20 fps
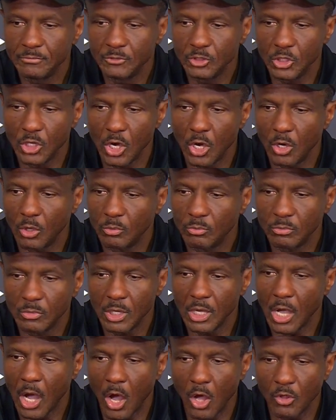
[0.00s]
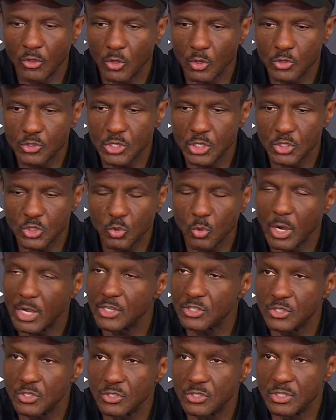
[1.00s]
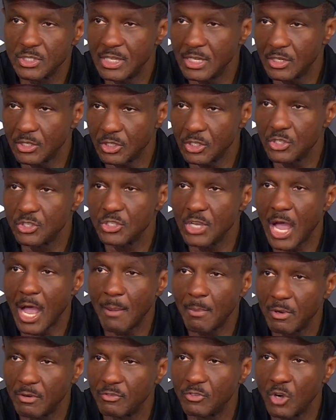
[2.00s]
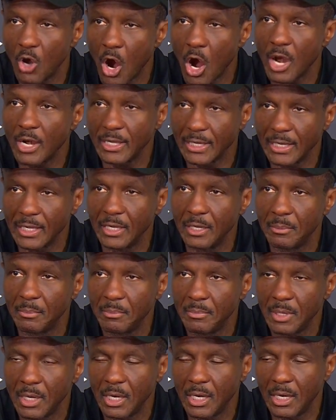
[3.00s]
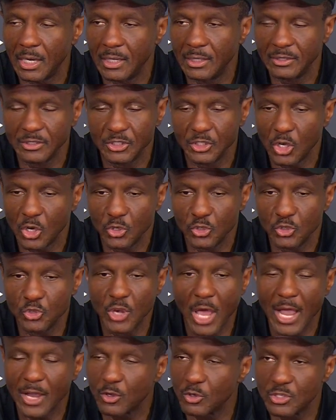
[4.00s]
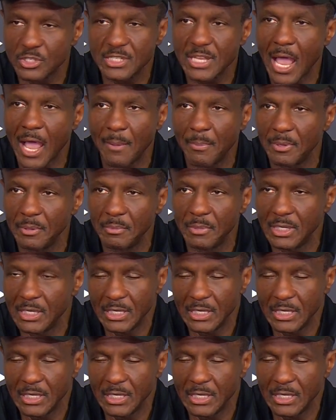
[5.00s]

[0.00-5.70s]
you know, all in those situations did a good job of guarding him. You know, you're not going to stop him.